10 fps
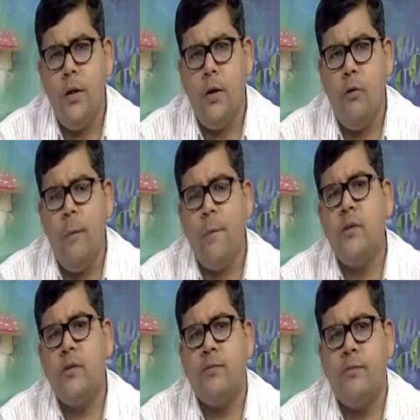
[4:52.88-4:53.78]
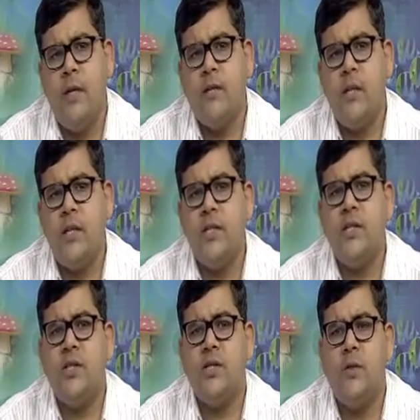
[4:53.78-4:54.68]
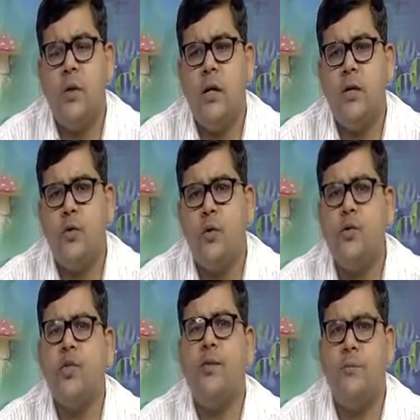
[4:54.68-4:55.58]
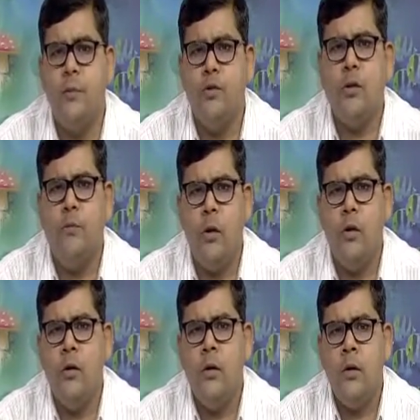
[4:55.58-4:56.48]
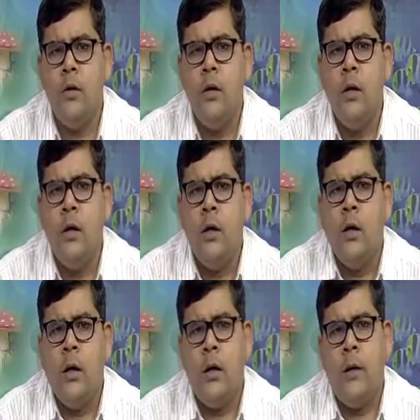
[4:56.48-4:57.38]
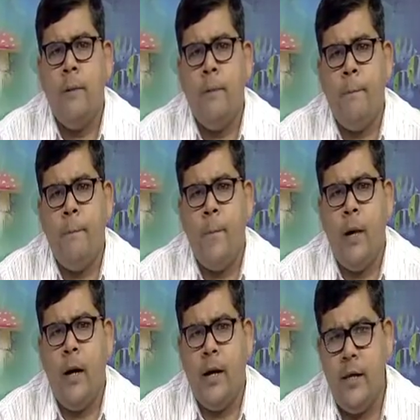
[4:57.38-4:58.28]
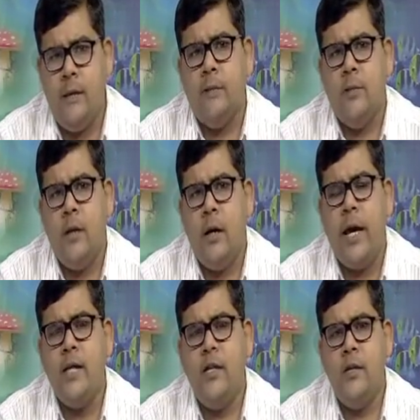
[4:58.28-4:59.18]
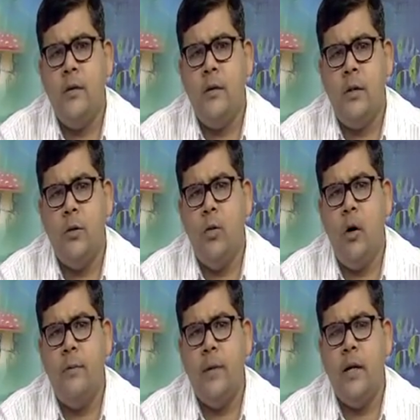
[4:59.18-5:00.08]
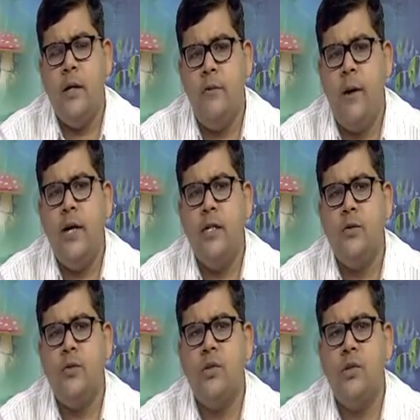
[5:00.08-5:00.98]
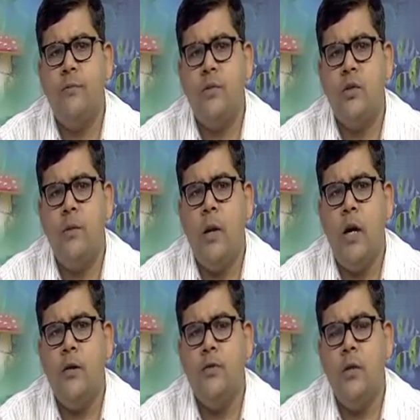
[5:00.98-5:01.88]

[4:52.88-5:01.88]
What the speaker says: Now, after this, friends, let us discuss what are the sources of the Muslim law. Again, like the Hindu law, we can divide the sources of Muslim law into